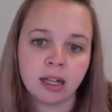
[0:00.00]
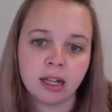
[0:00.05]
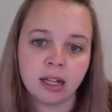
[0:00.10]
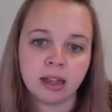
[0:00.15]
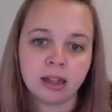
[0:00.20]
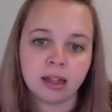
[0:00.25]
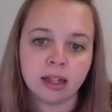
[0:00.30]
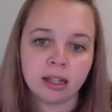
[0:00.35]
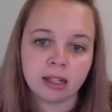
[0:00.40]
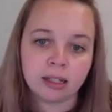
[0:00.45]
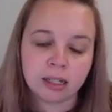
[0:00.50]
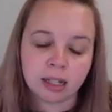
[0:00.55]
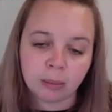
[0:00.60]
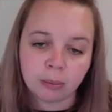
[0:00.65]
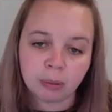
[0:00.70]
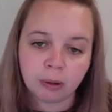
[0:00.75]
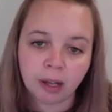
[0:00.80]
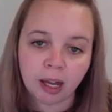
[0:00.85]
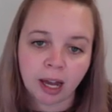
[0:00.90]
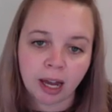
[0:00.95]
there's an
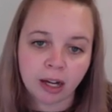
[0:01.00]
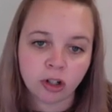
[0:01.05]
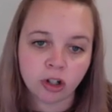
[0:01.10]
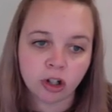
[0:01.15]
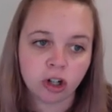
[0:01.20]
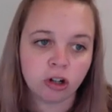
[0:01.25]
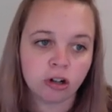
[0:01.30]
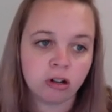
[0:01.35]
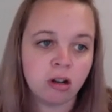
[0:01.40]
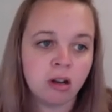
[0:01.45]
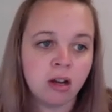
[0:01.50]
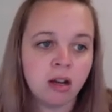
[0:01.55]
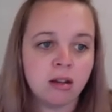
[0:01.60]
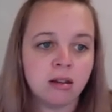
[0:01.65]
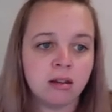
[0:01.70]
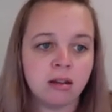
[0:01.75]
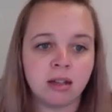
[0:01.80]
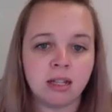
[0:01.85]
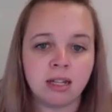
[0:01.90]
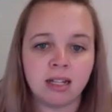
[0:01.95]
implication
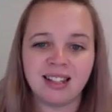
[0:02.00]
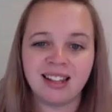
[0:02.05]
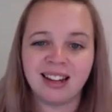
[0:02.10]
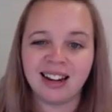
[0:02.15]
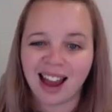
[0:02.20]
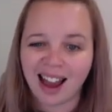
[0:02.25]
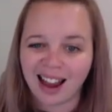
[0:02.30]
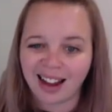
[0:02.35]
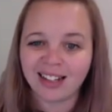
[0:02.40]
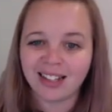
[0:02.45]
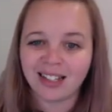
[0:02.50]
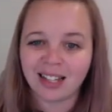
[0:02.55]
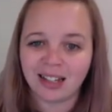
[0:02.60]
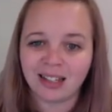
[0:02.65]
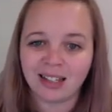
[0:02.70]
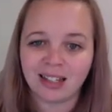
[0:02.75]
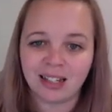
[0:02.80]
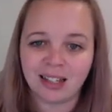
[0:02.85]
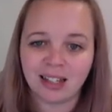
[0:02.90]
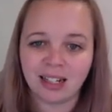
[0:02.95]
that there's an
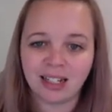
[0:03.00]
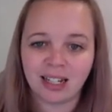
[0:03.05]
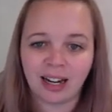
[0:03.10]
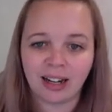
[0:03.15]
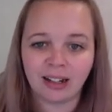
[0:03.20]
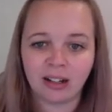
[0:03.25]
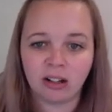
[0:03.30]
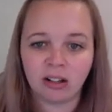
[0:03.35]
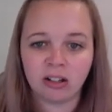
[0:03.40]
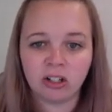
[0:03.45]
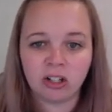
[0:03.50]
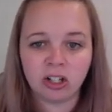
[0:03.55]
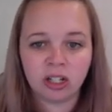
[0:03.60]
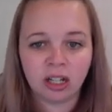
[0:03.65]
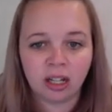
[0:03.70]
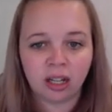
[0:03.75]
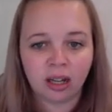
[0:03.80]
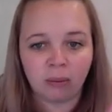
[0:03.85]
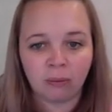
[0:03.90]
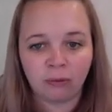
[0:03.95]
access to the technology
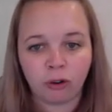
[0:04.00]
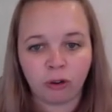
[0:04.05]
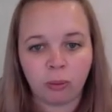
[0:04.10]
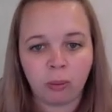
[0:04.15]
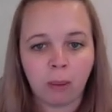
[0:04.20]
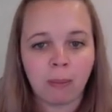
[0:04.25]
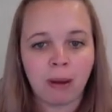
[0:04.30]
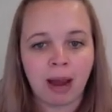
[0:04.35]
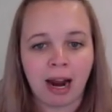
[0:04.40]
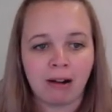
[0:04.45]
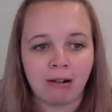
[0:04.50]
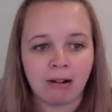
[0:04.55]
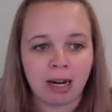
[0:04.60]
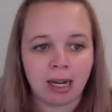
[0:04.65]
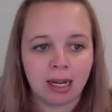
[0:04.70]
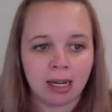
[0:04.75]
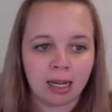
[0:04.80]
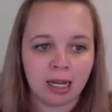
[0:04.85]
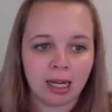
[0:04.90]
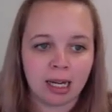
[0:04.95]
that can form a
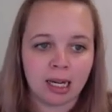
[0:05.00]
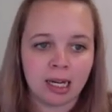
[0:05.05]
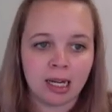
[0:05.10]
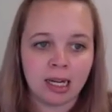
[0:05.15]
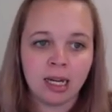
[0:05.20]
barrier here.